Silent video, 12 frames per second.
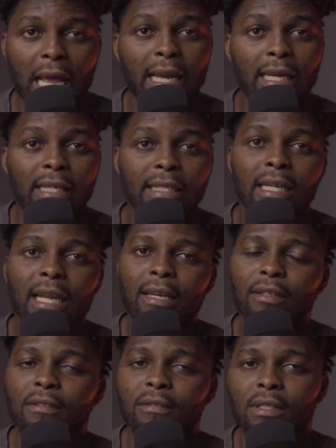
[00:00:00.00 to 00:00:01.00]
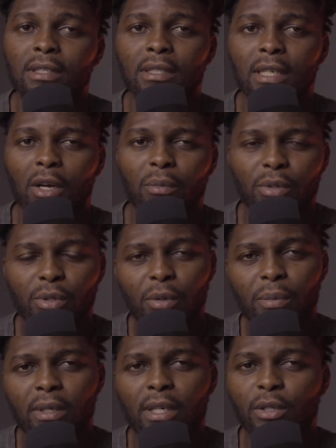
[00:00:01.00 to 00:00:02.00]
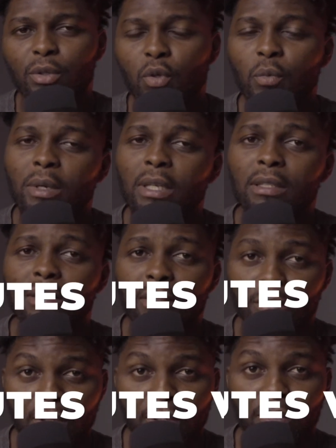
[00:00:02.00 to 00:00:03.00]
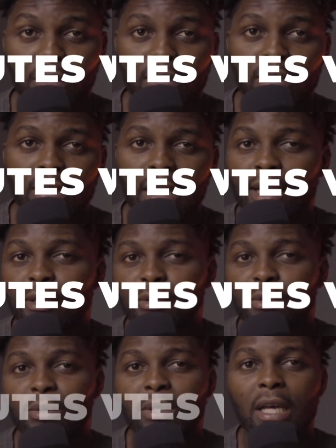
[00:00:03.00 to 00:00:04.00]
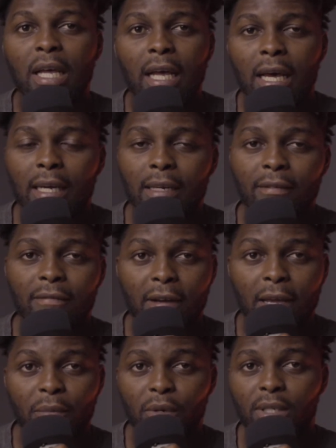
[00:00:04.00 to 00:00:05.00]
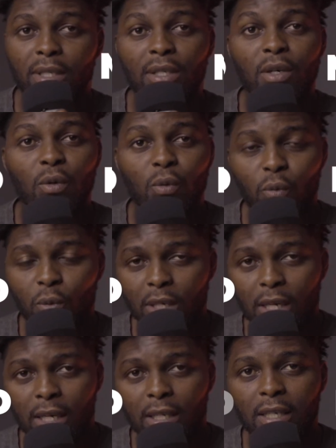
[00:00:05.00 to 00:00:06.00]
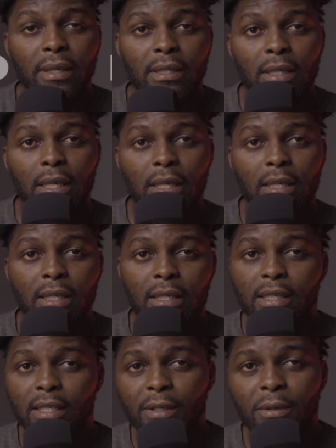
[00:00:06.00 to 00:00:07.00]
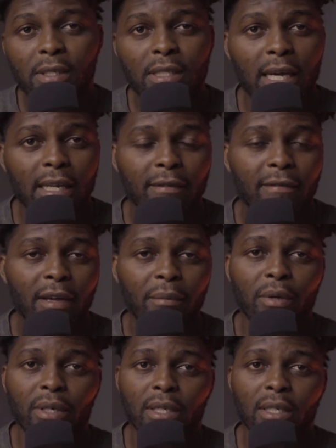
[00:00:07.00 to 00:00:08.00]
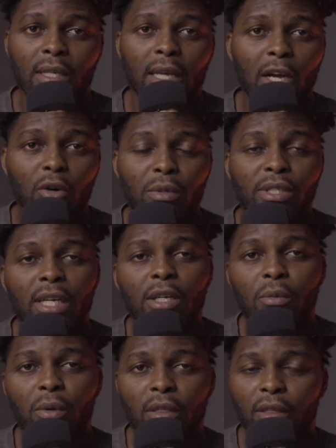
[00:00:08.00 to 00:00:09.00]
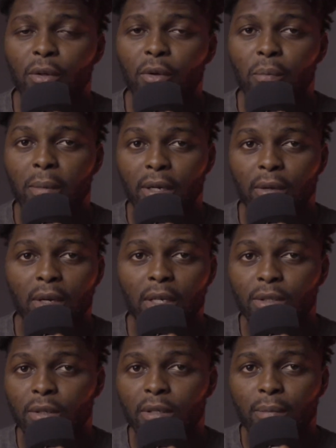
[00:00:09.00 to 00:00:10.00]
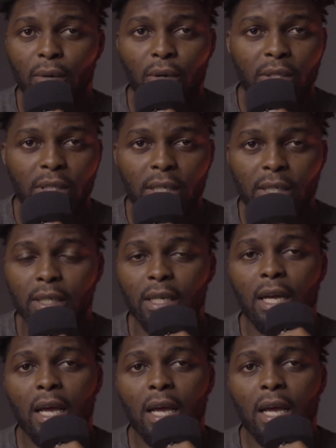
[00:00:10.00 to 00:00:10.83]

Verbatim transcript: And in the light of this, I'll be dropping a two minute series titled I Dey Find Money Weekly. Basically, in the series I Dey Find Money, I'll be sharing with you my knowledge on the blockchain,